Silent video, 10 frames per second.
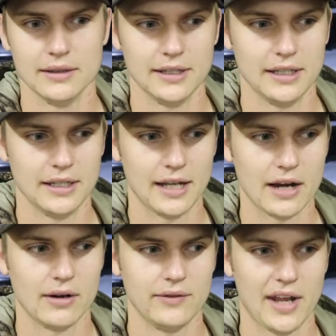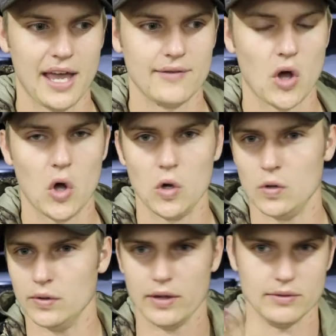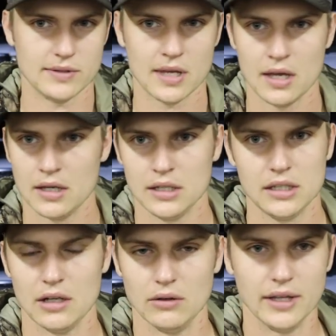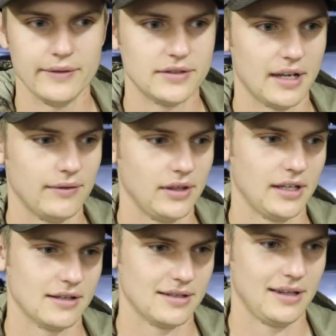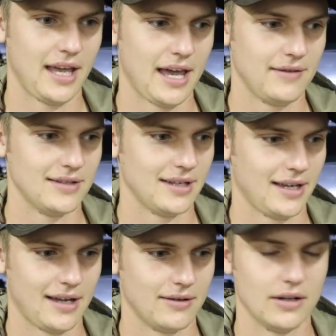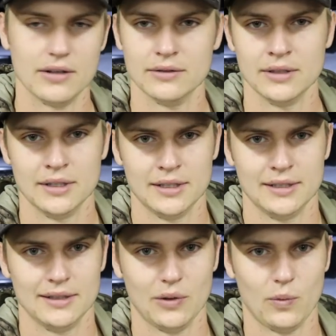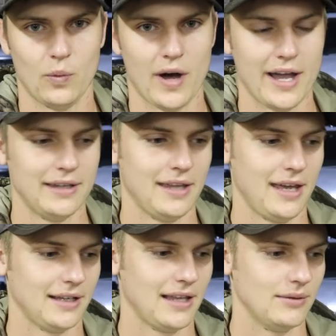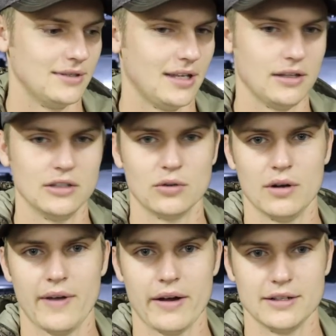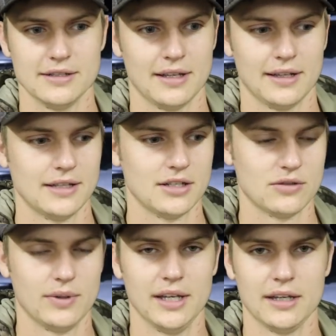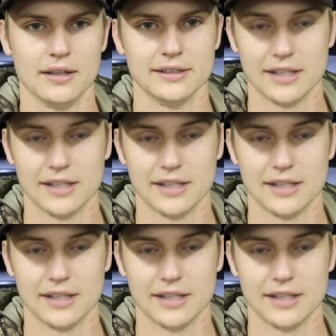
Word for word: And I don't even have all those, you know, lifts and everything else that they have. He's like, I don't know why in the heck they would tell you 12 hours. He's like, that's just ridiculous.